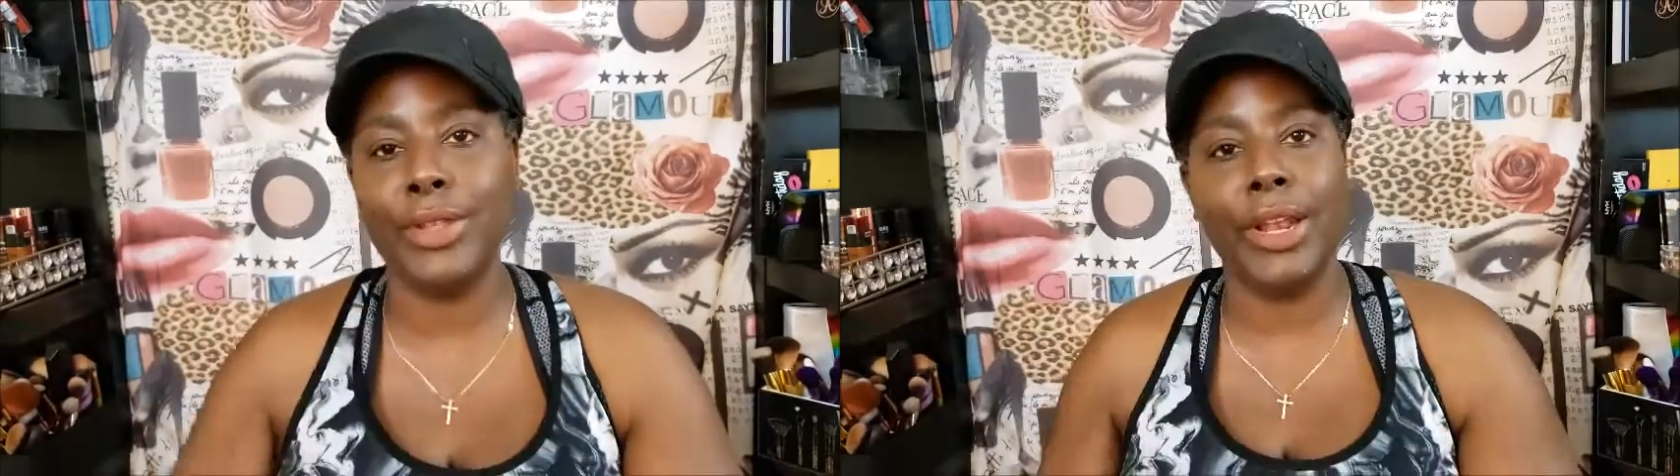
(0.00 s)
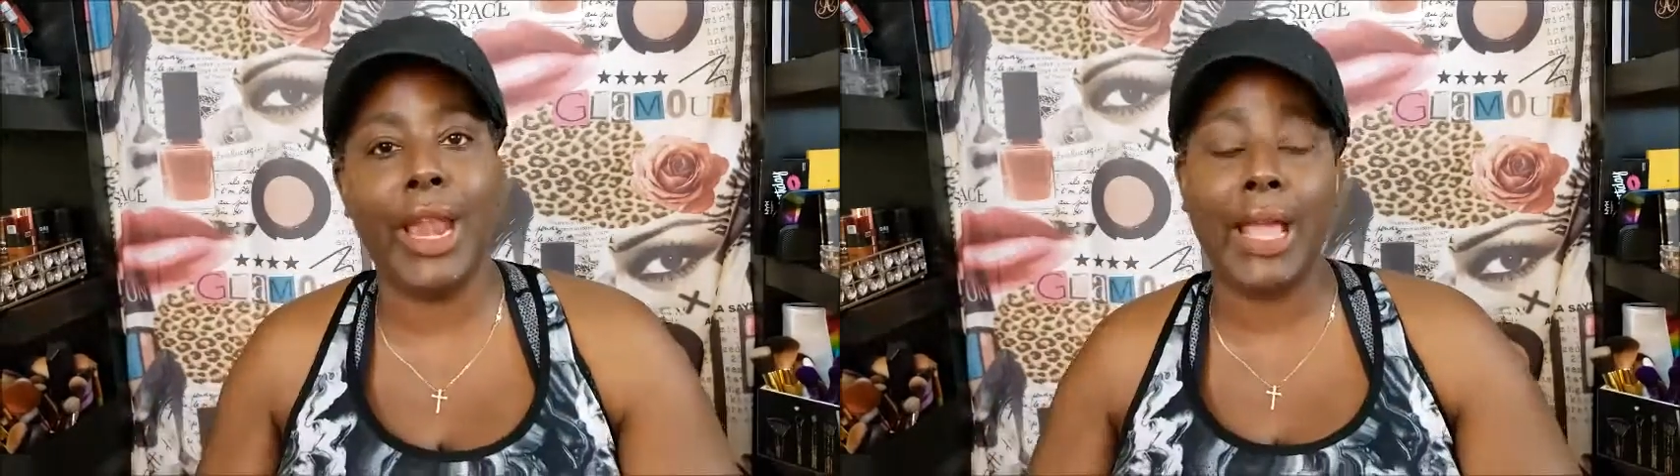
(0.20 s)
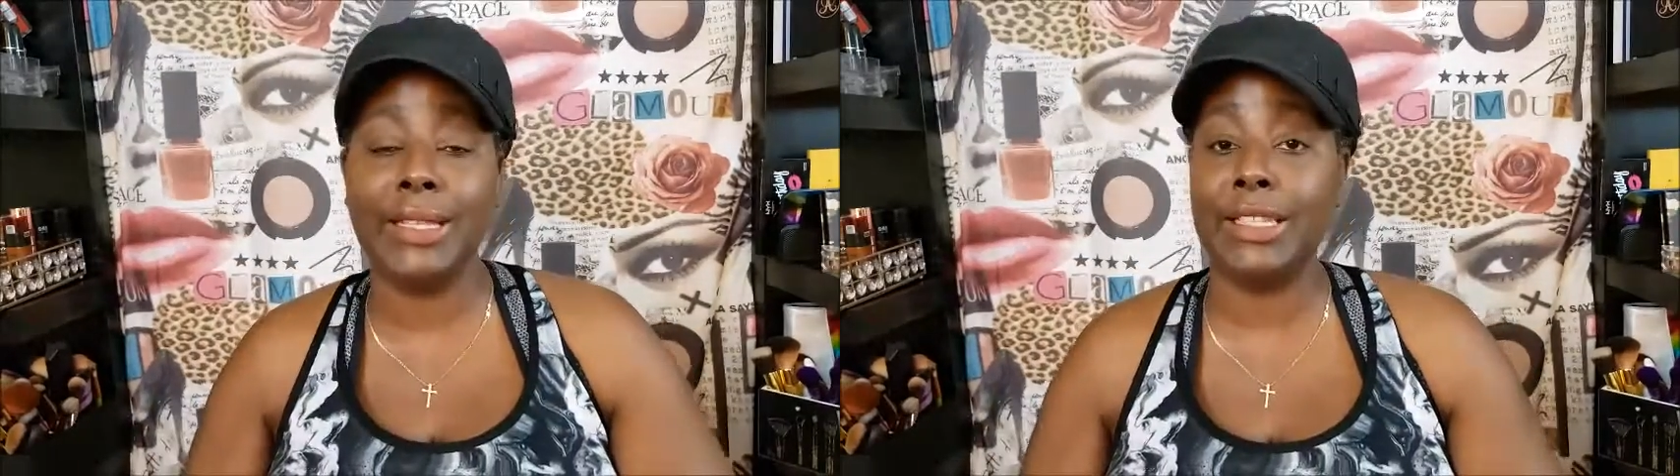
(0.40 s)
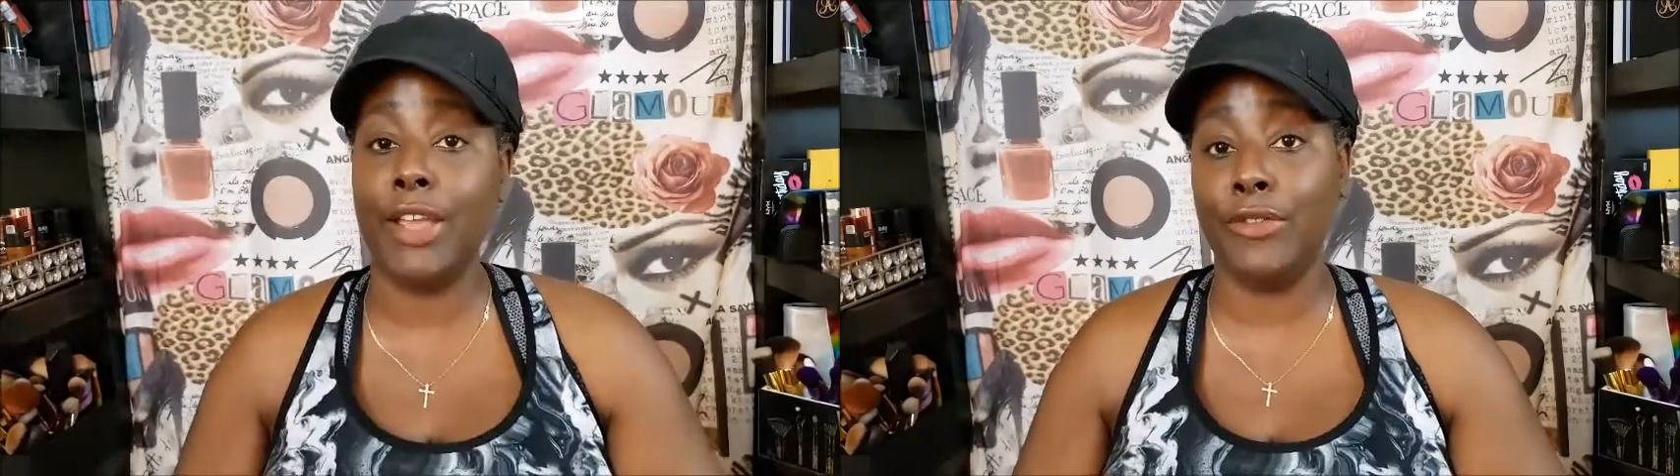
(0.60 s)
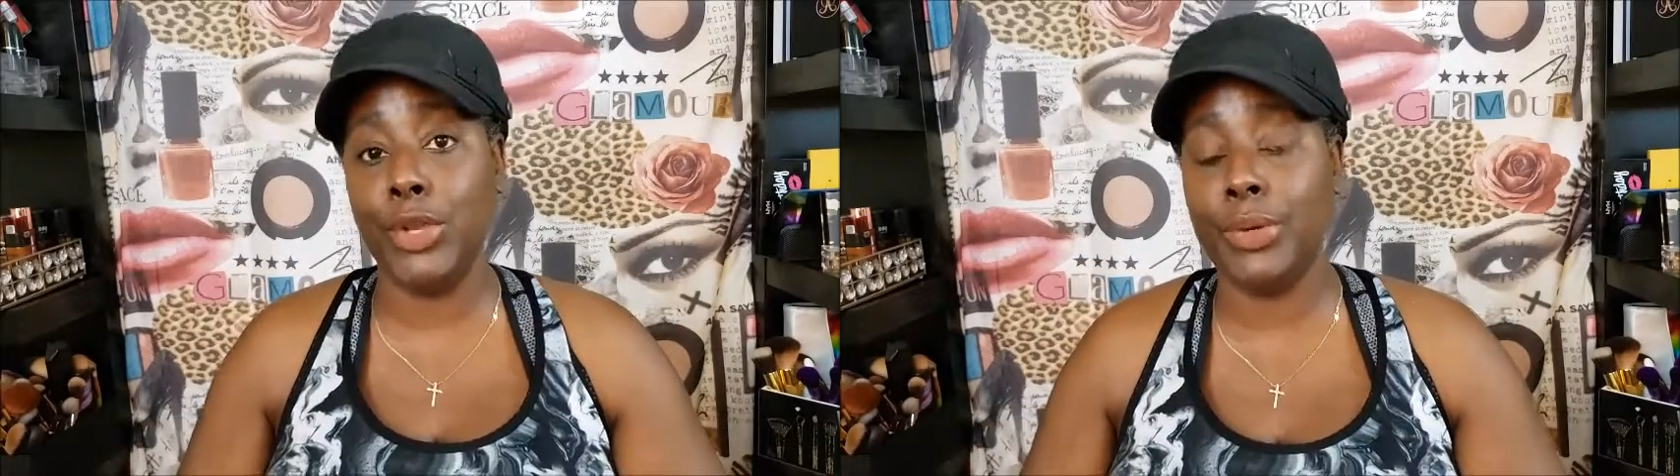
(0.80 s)
so that I can
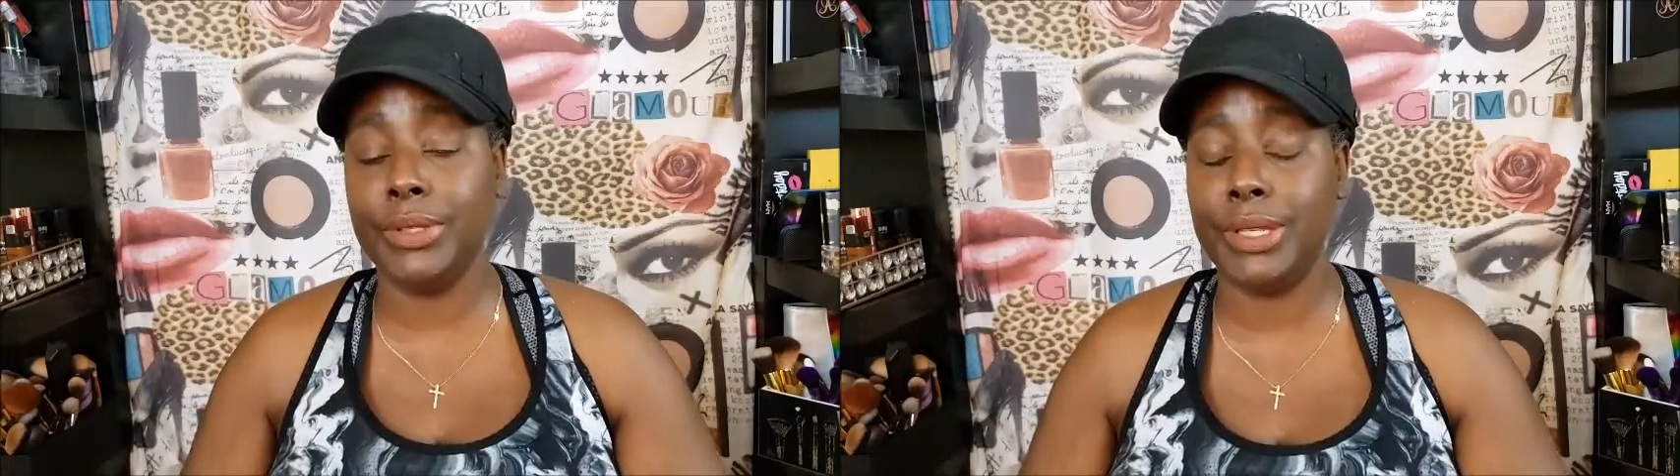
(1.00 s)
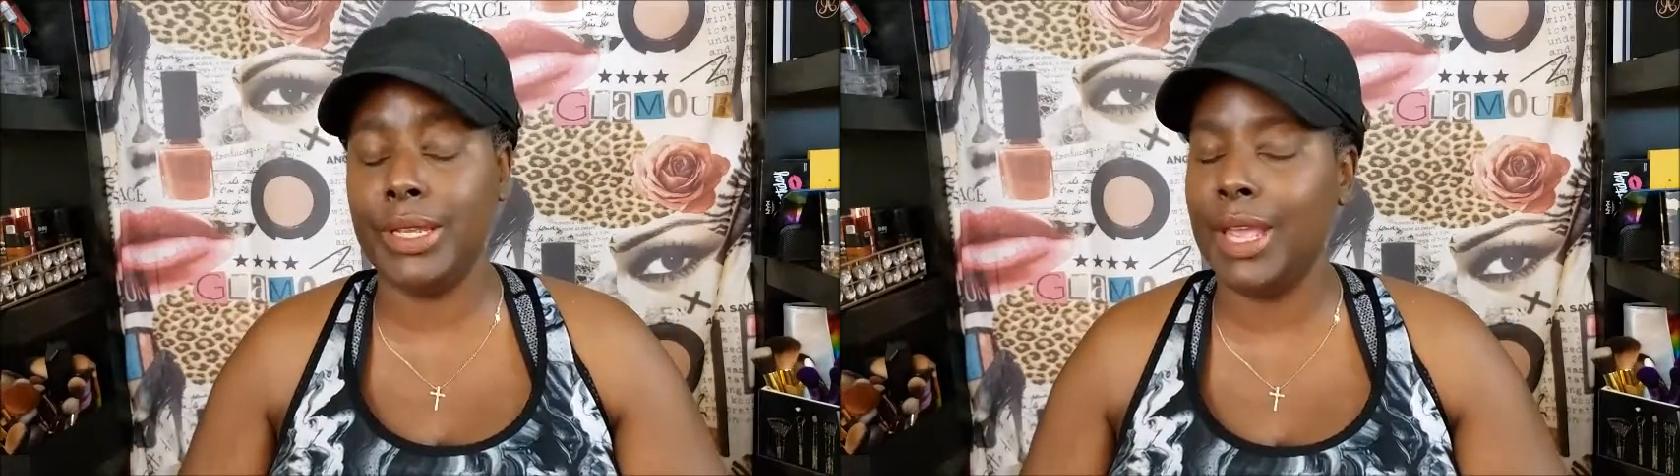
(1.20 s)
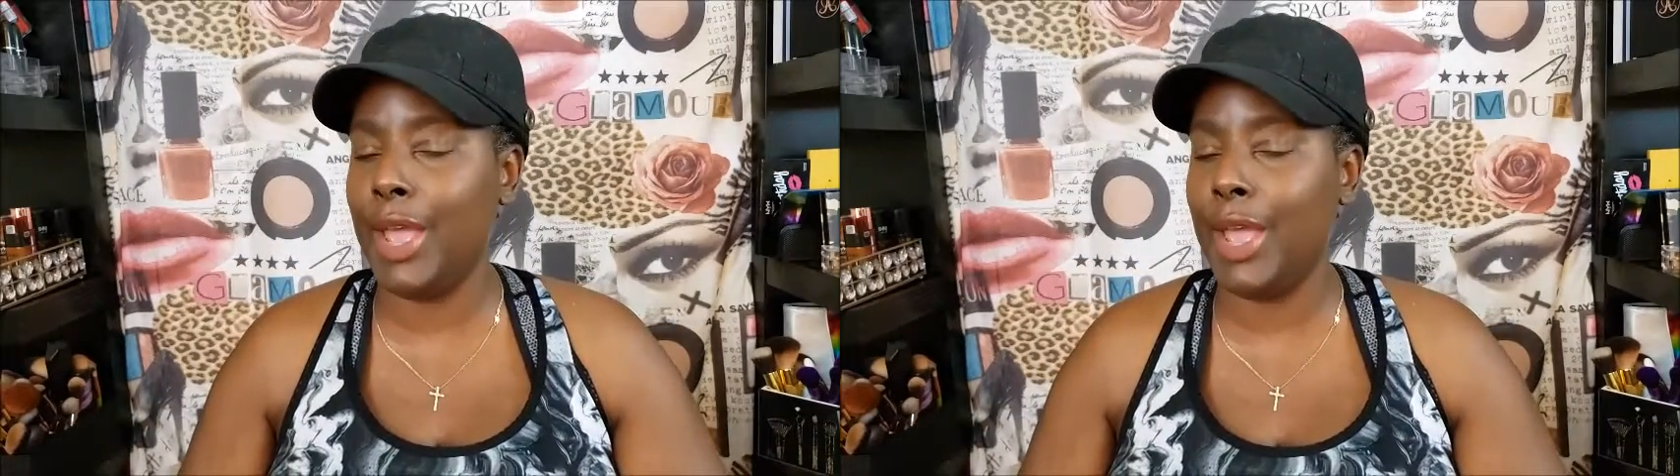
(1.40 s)
save you a seat